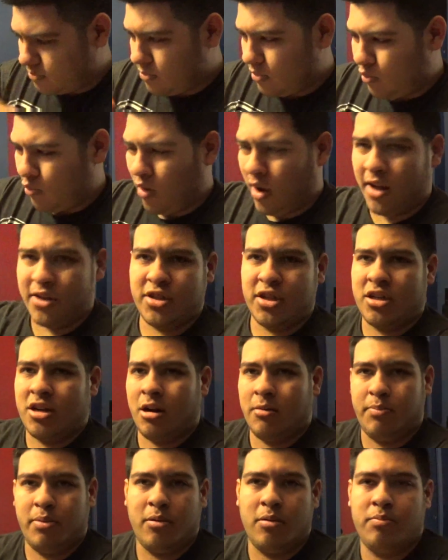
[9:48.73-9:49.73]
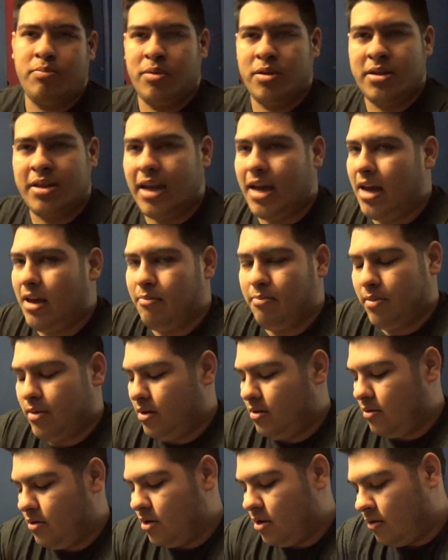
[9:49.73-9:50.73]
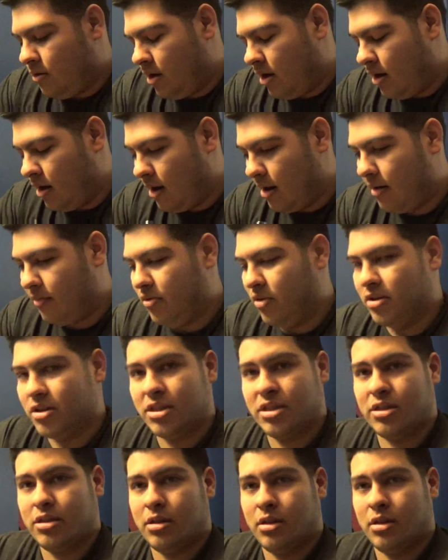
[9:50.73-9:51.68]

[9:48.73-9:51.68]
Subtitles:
watch a couple per day, but you'll love this.